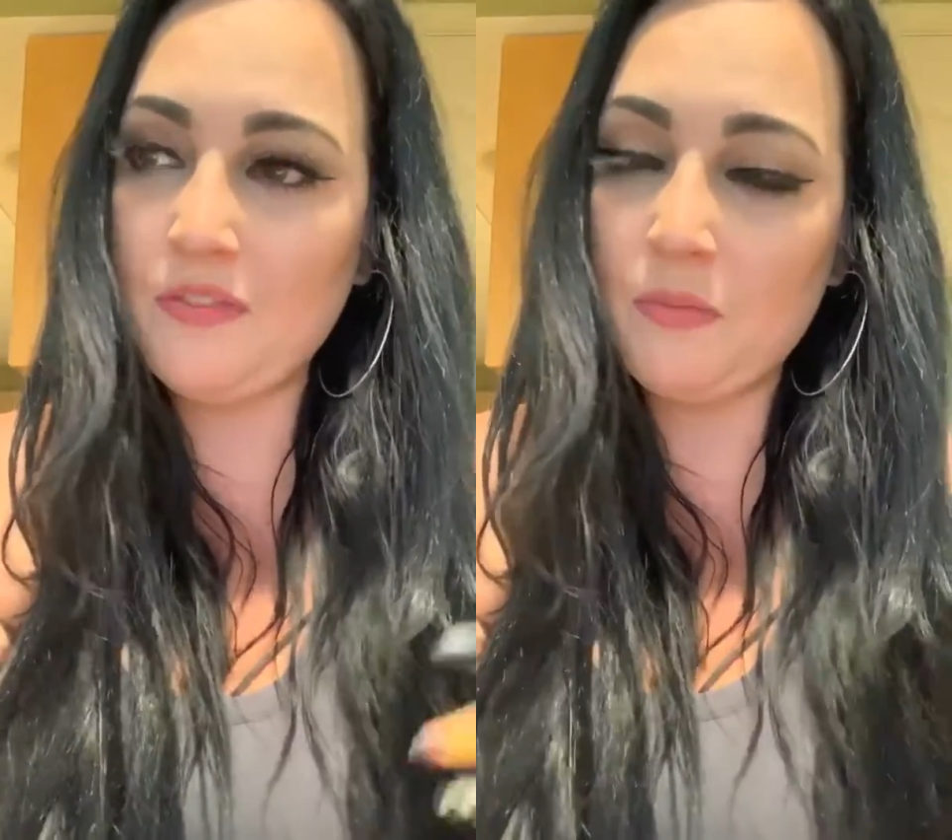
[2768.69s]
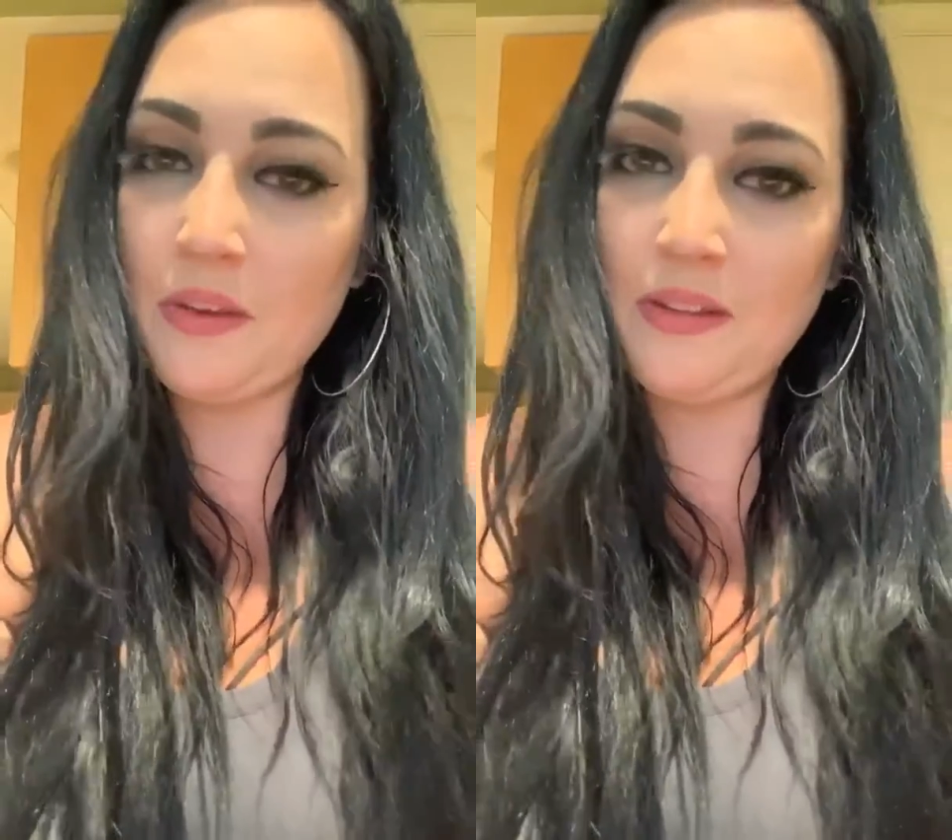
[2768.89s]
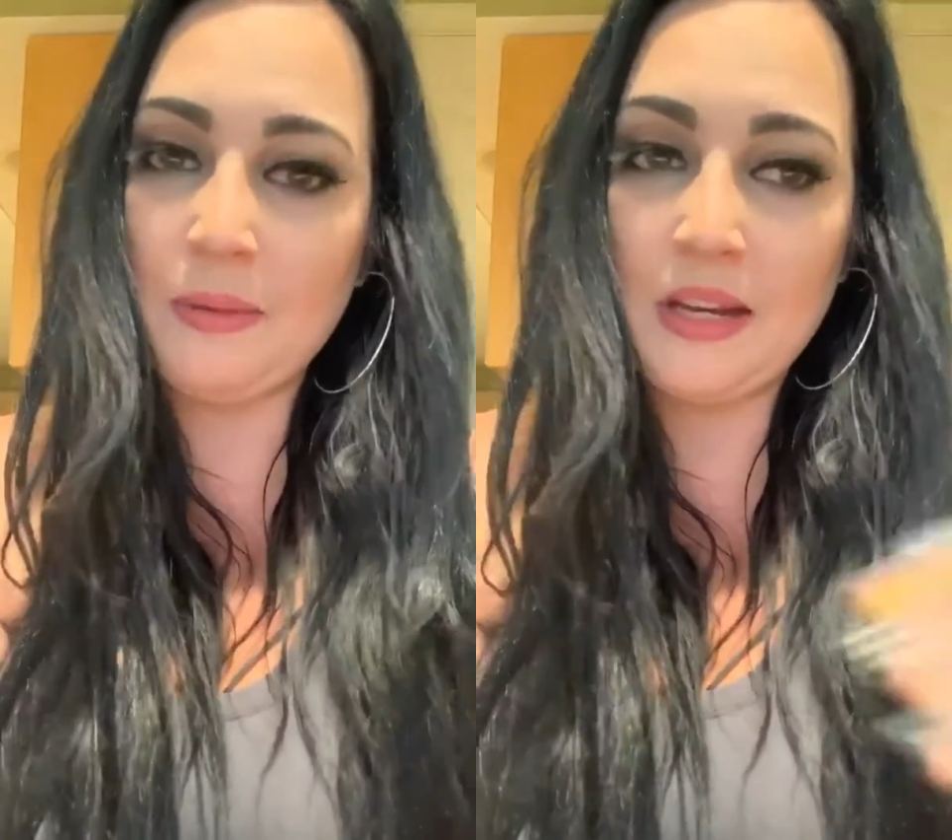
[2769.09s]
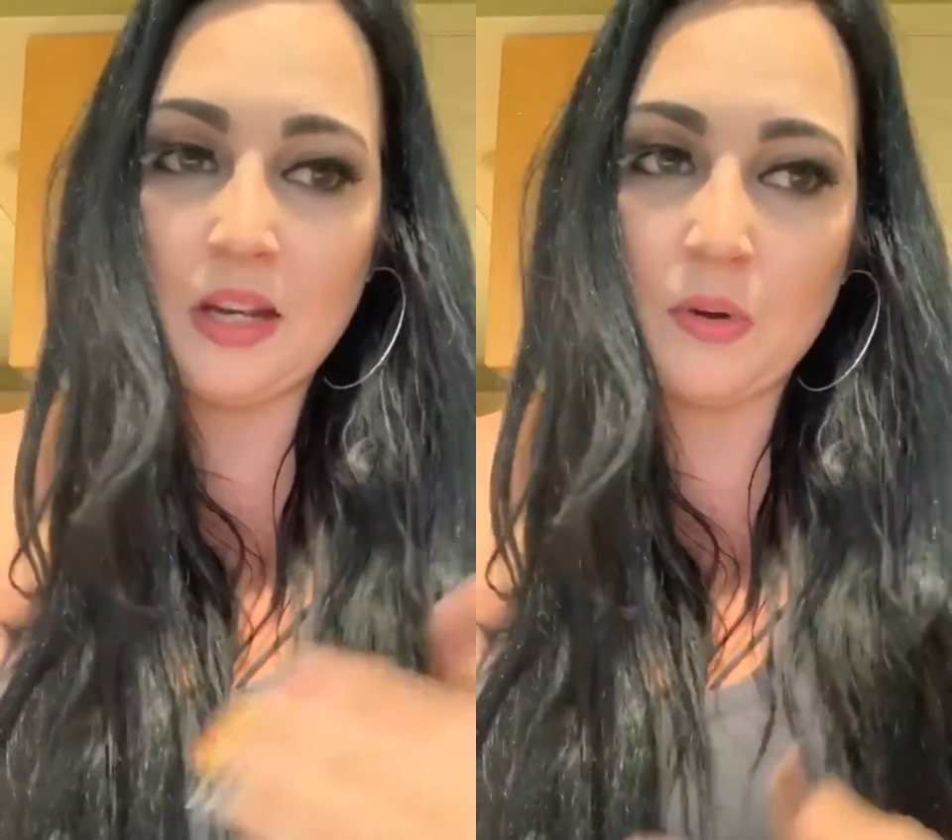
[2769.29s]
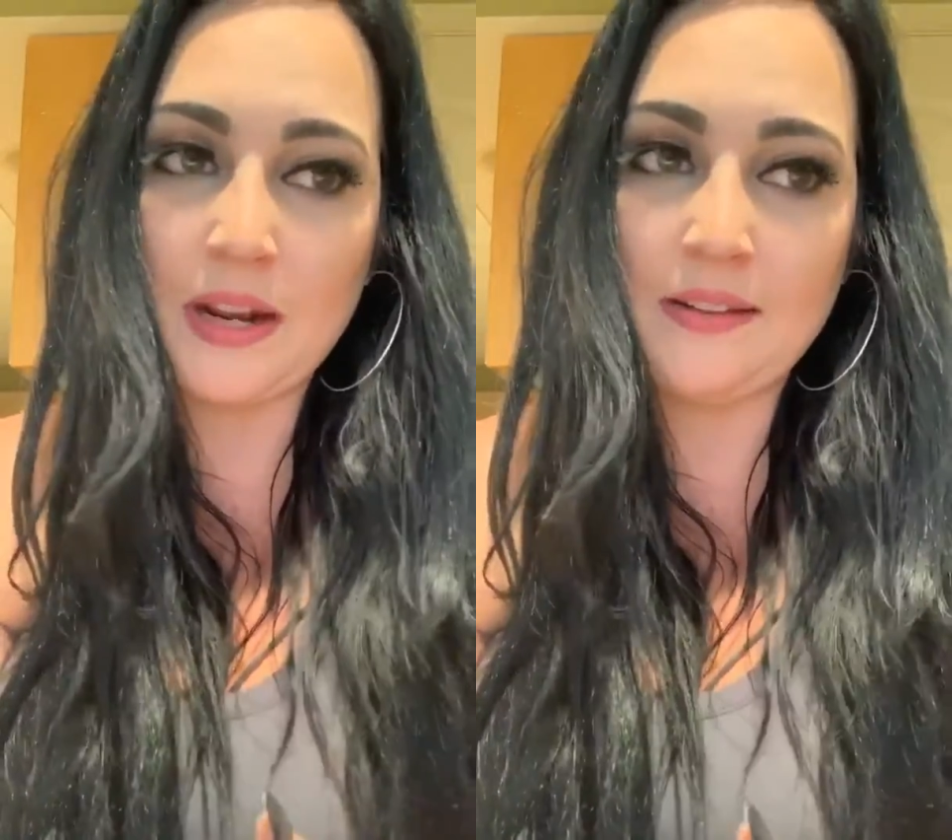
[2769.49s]
If you missed the
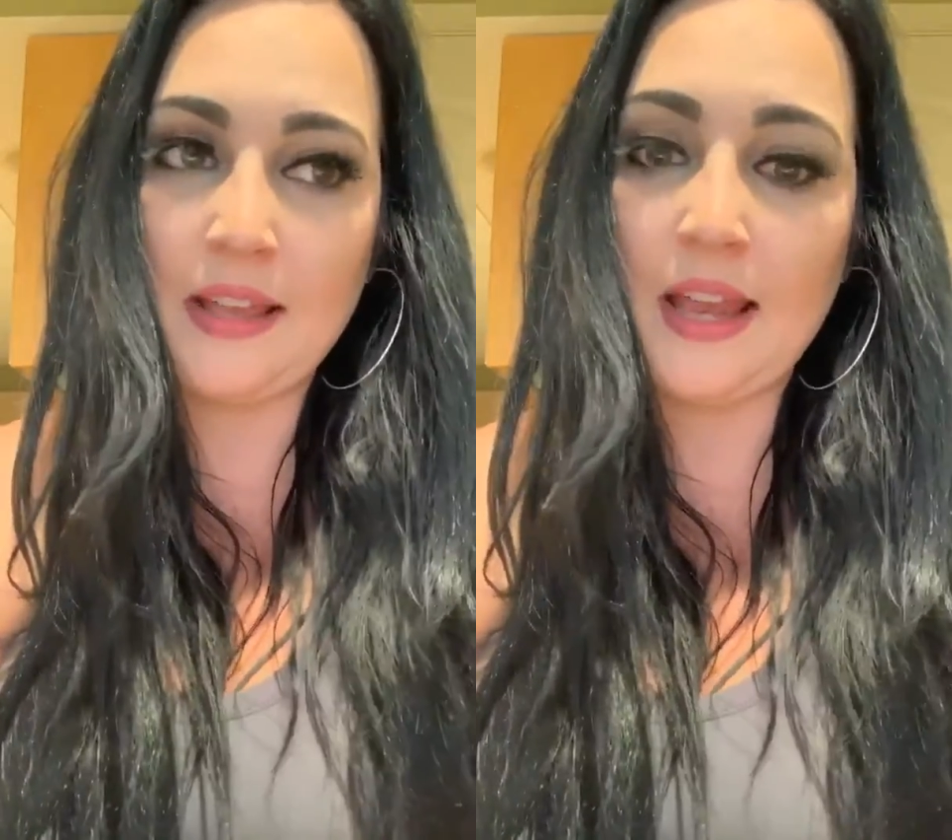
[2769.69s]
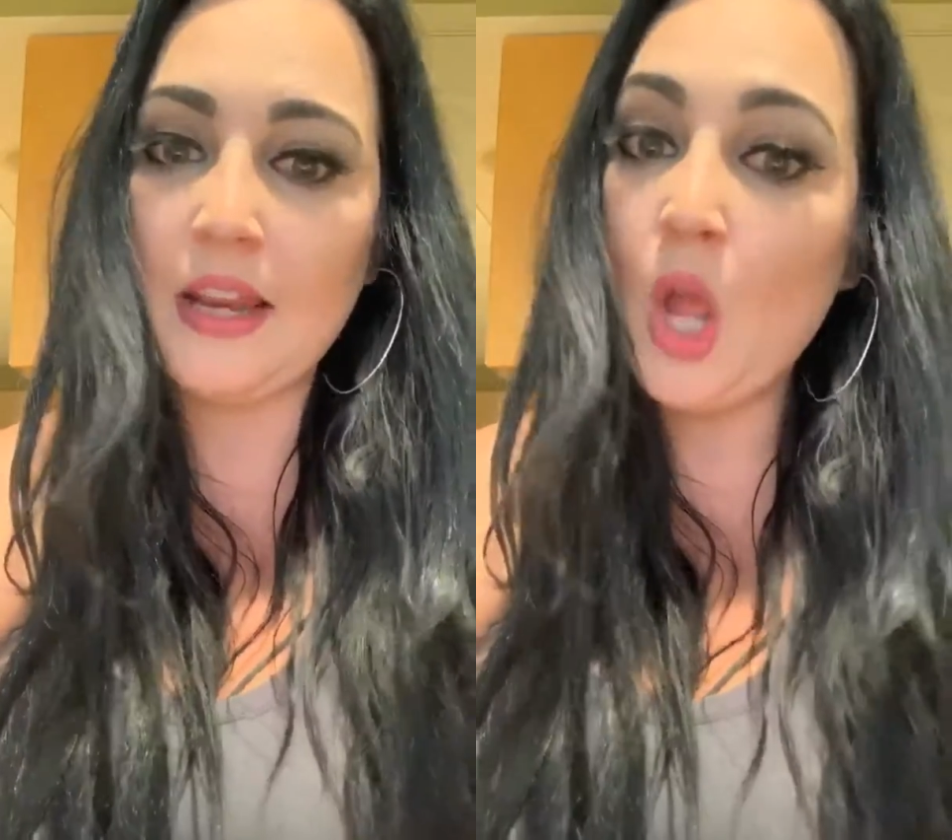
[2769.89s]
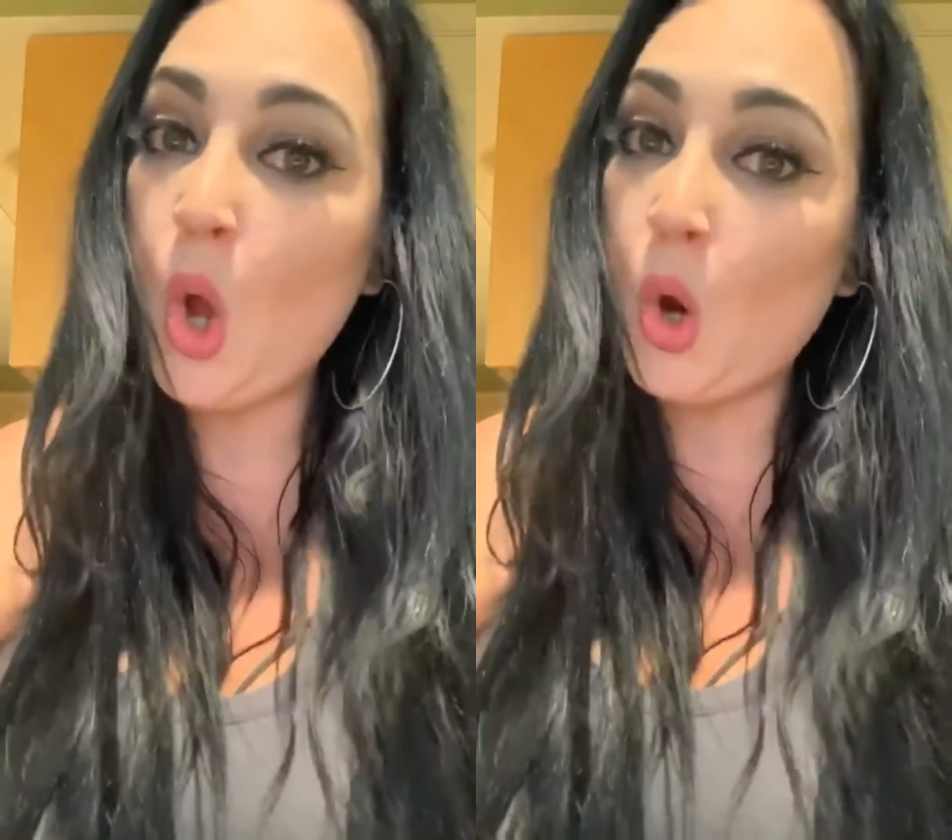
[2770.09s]
beginning of what I said,